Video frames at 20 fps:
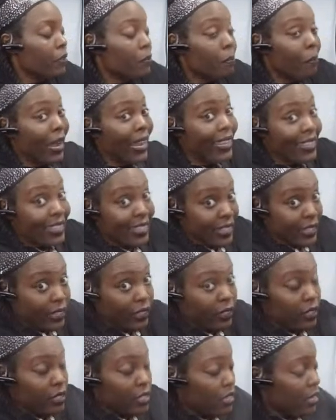My
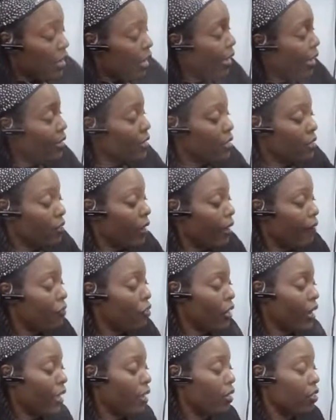kids, I still have
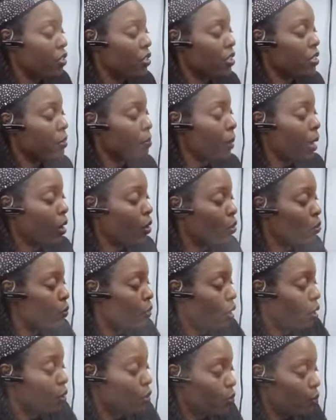challenges in my own
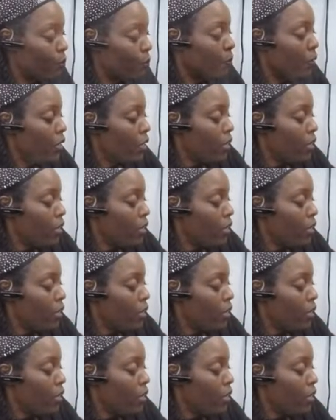home.